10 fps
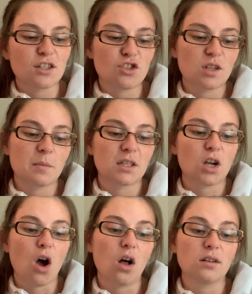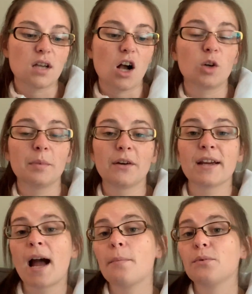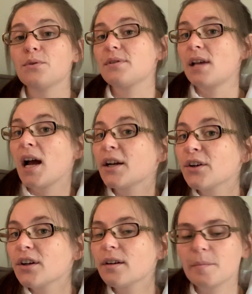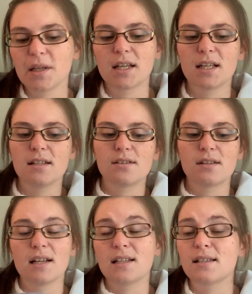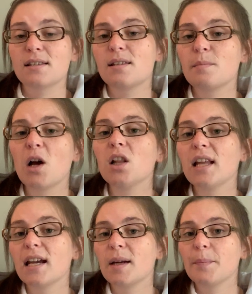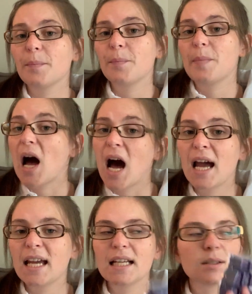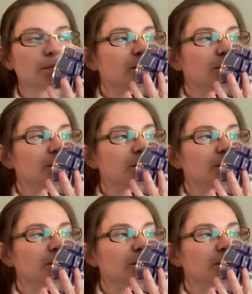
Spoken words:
it should have been called Huckleberry Apple Cider because it doesn't smell like pie.